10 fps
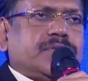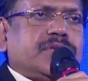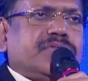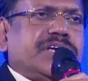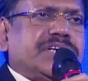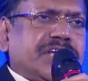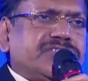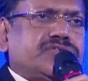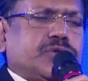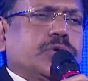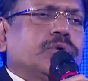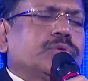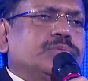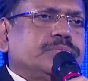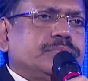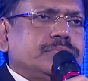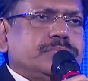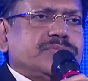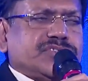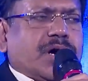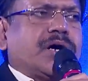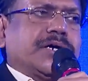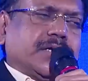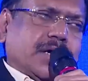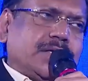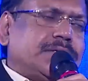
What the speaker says: we teach through chalk and talk,